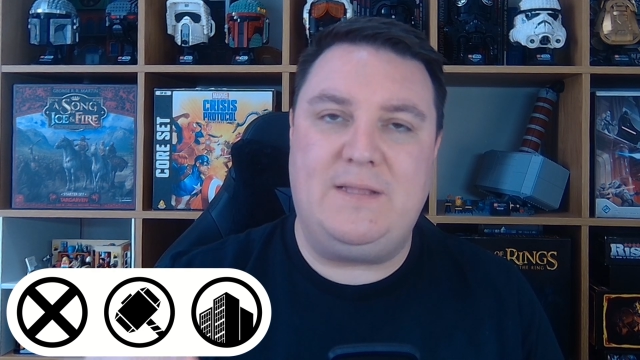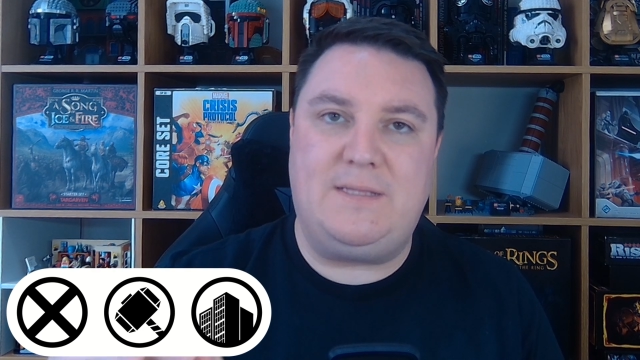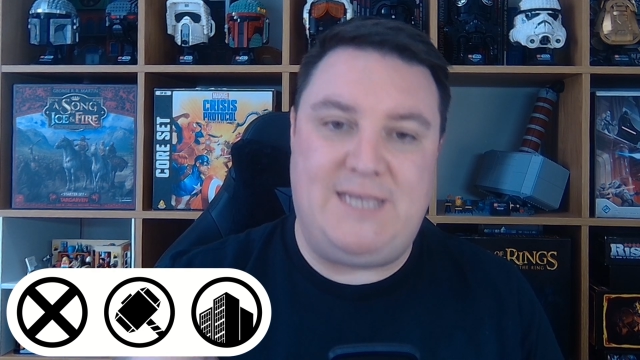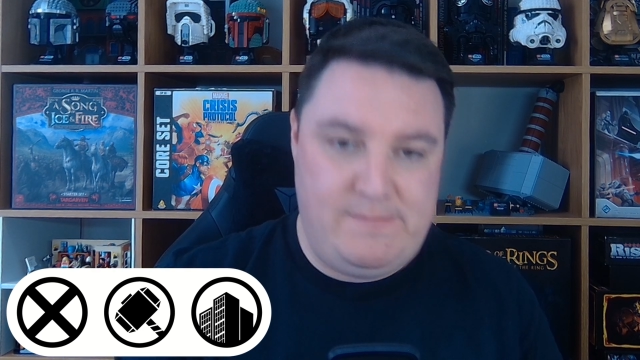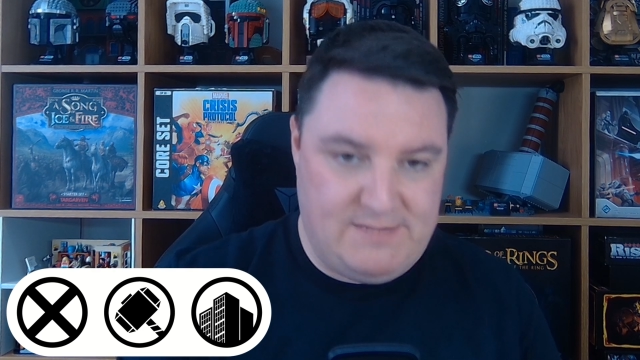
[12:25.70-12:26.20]

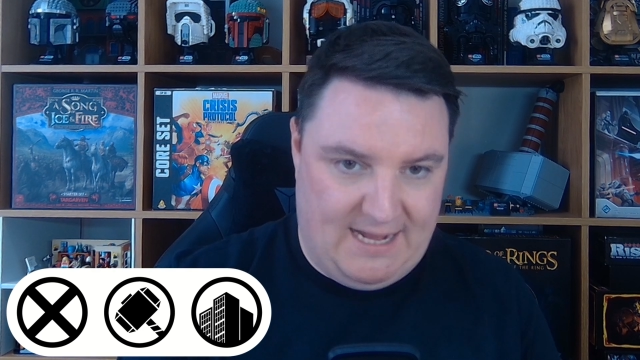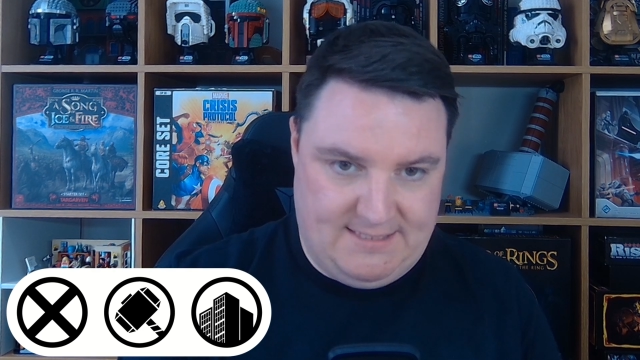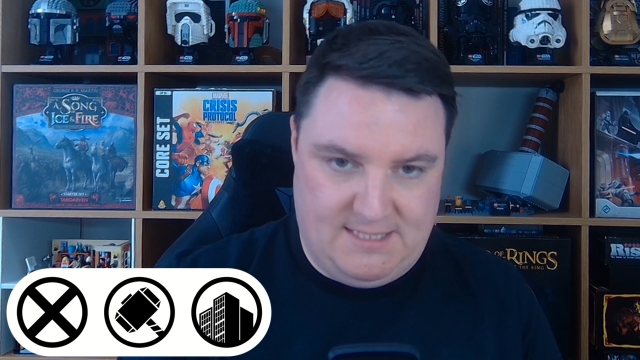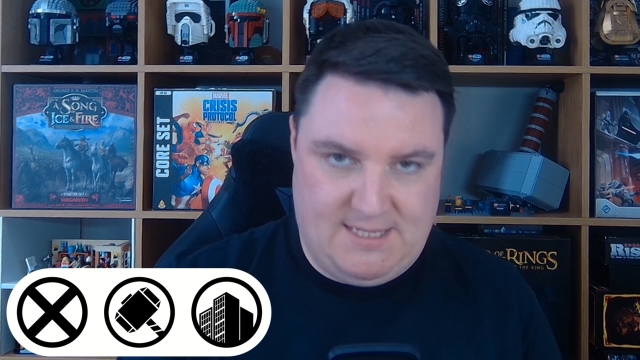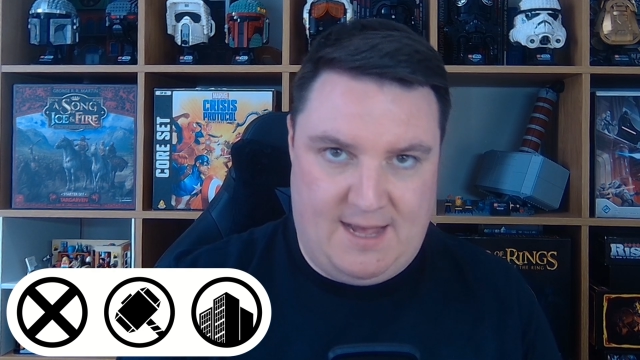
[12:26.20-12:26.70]
Team
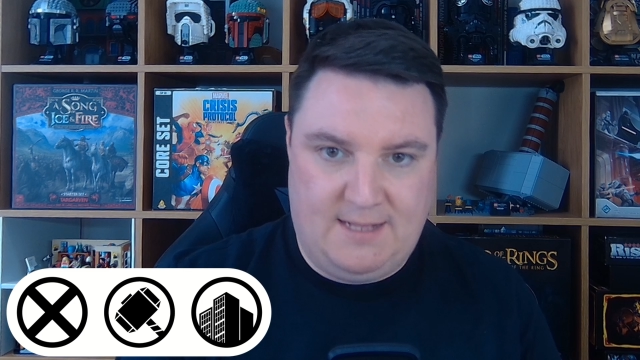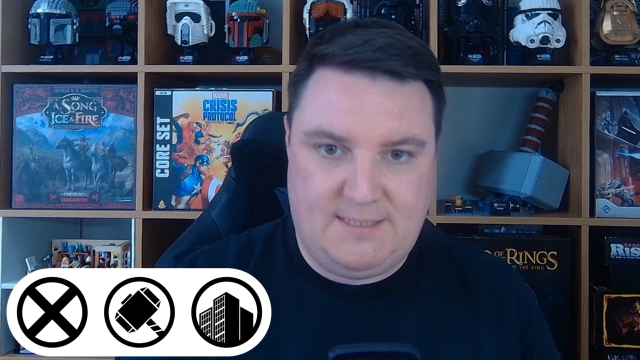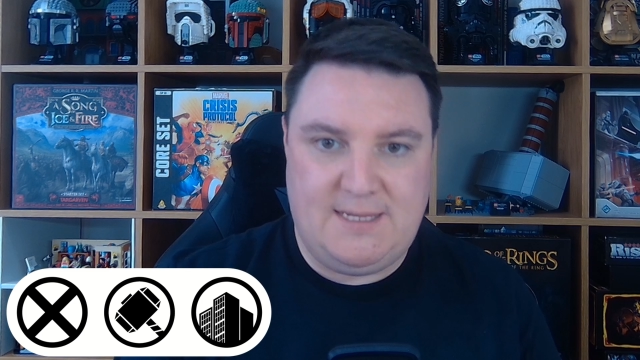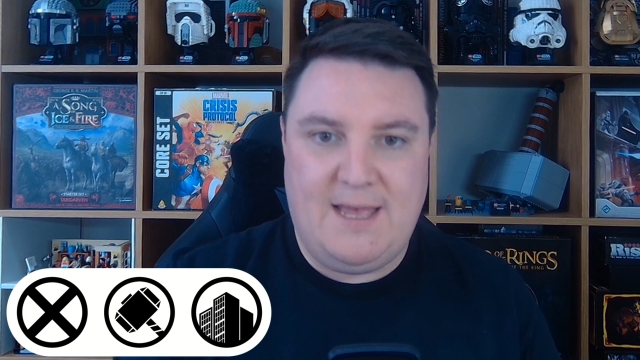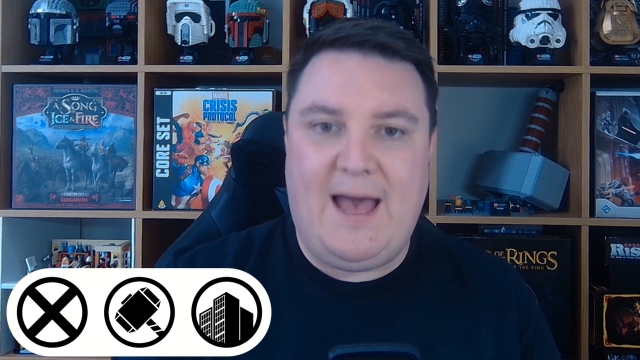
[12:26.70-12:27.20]
Tactics
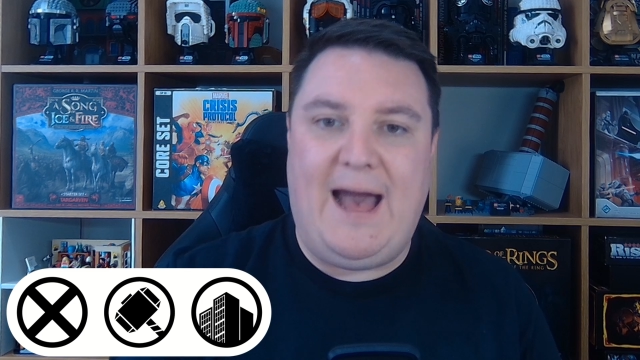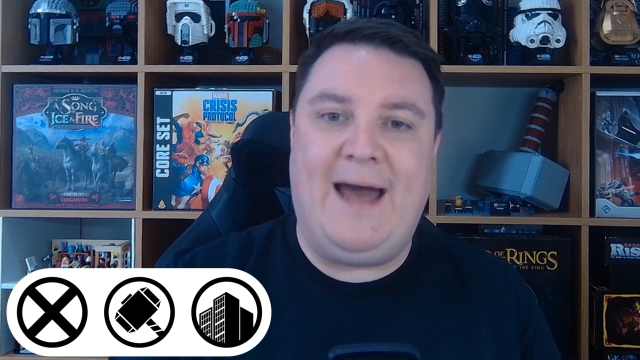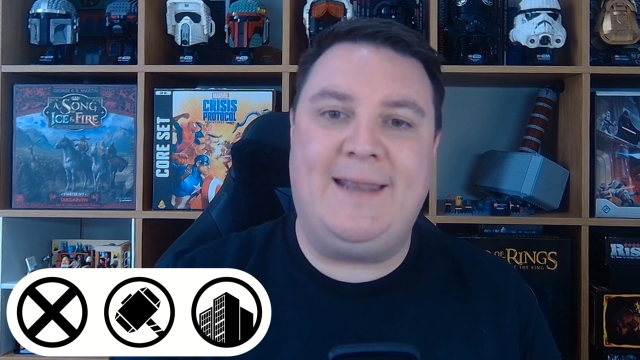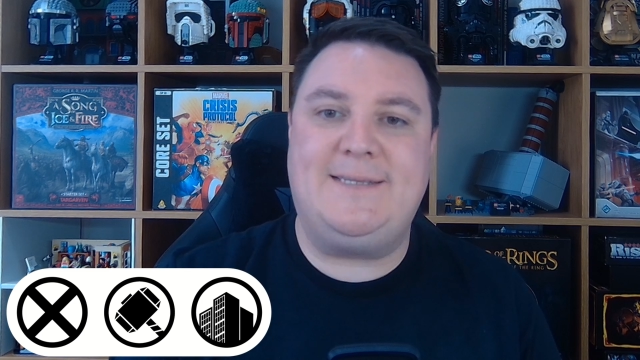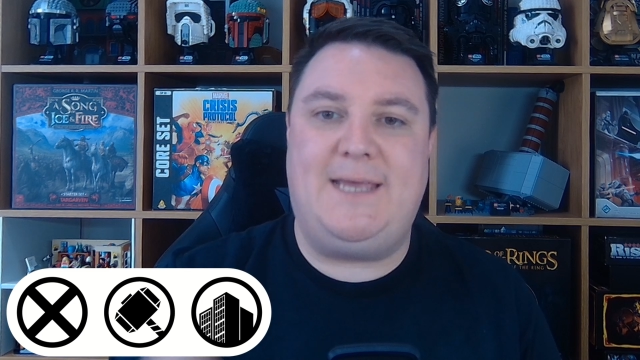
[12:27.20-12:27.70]
cards
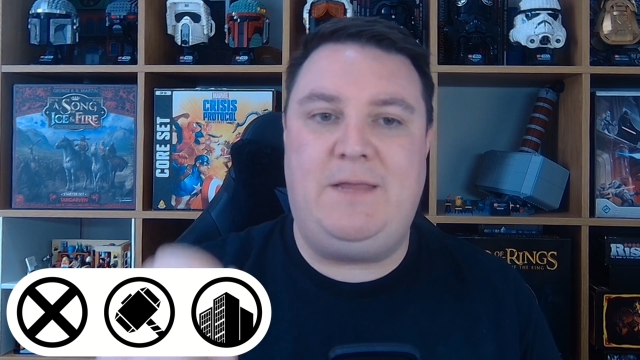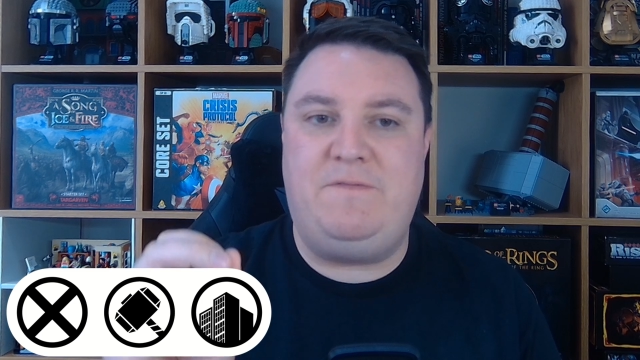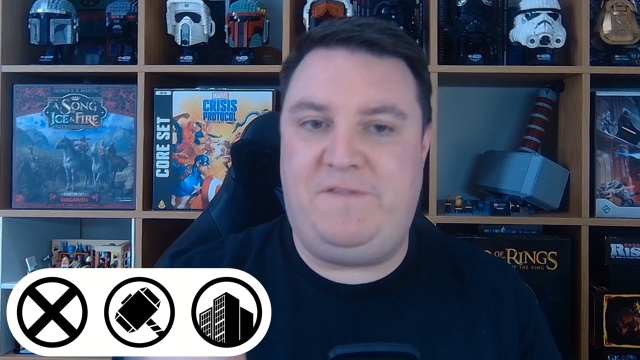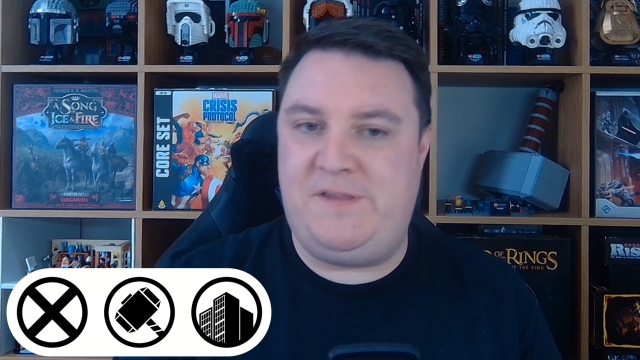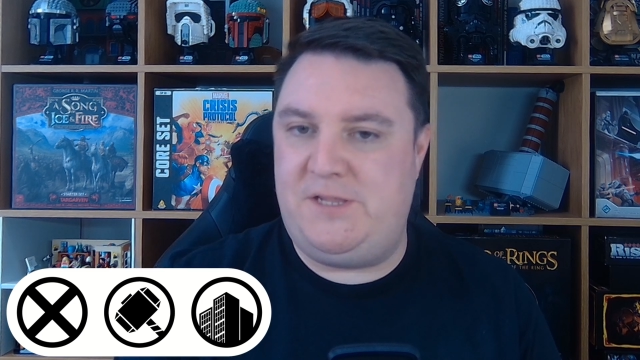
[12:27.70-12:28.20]
and
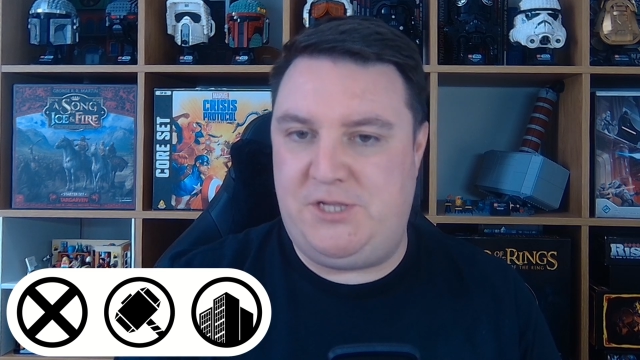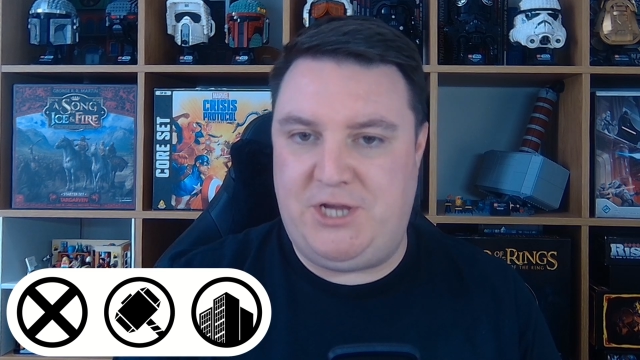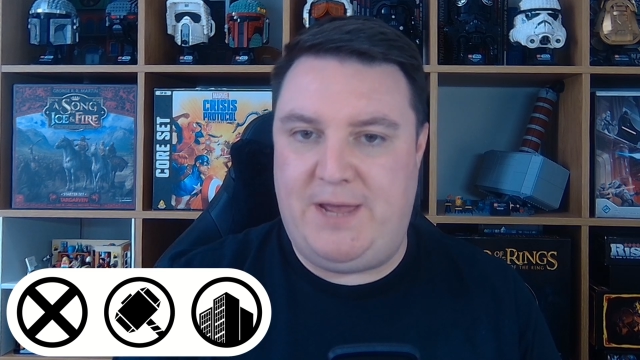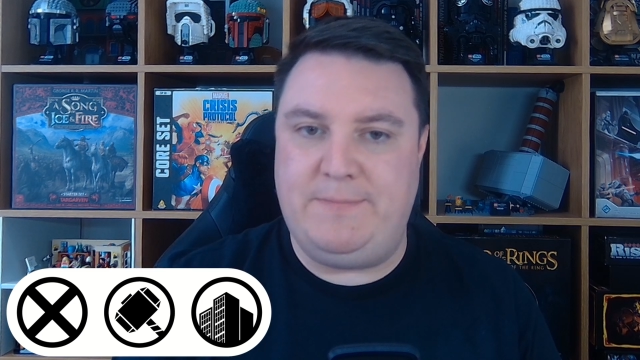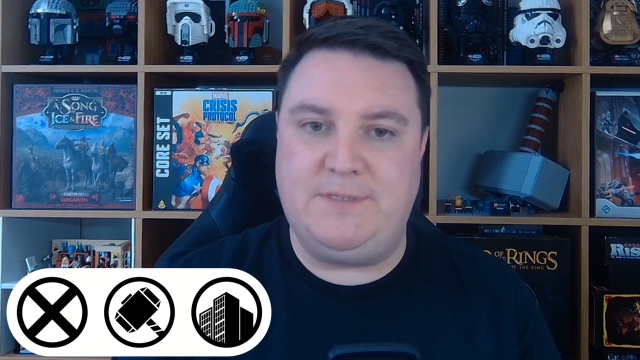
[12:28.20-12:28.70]
Infinity
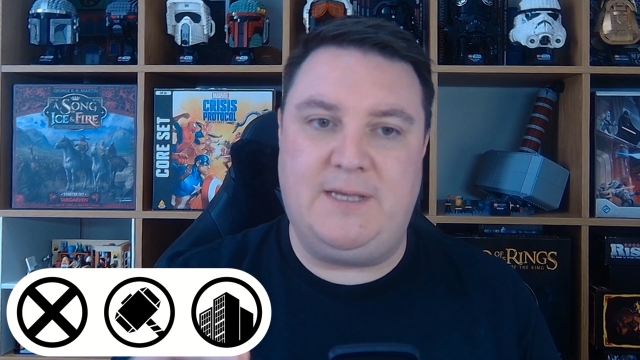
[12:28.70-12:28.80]
Gems.